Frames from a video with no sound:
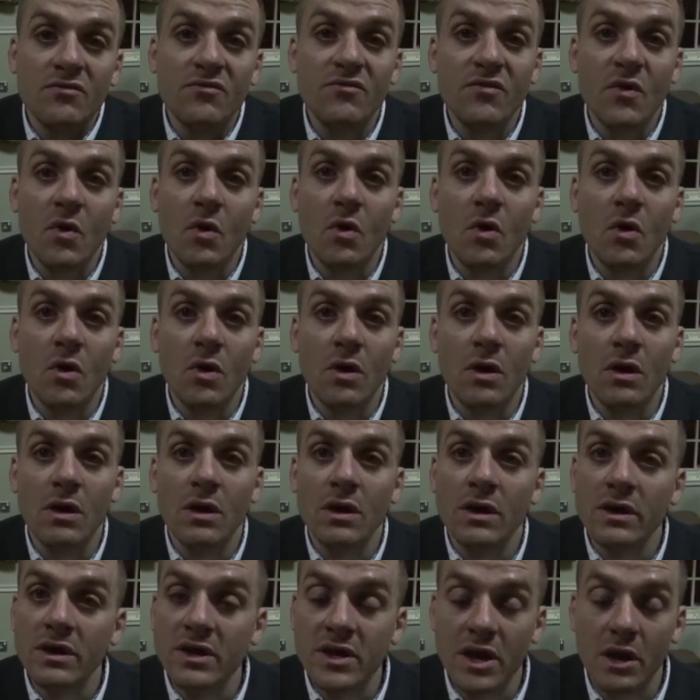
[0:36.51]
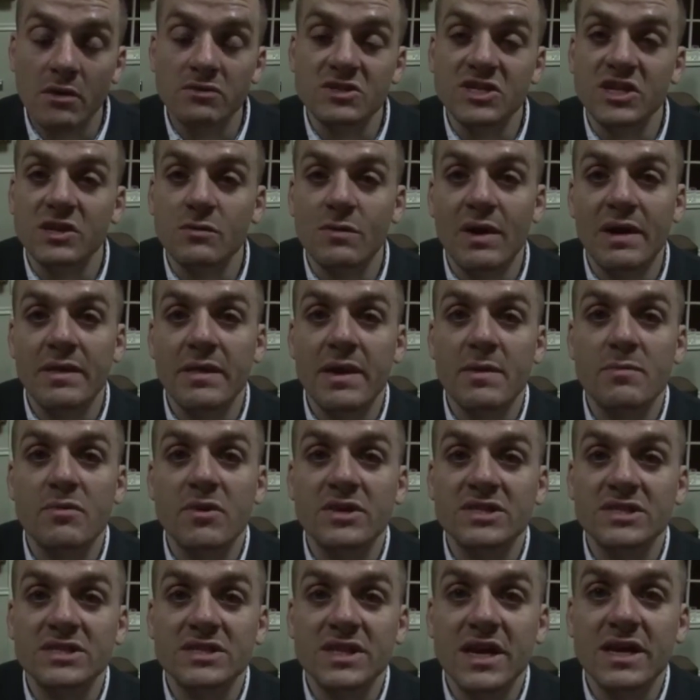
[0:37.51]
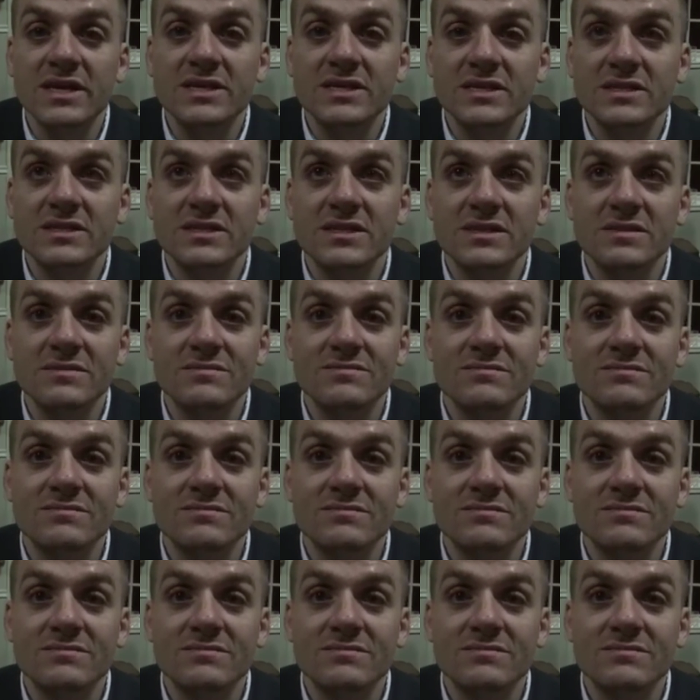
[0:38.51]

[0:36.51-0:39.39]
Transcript: for coaching around their presentations.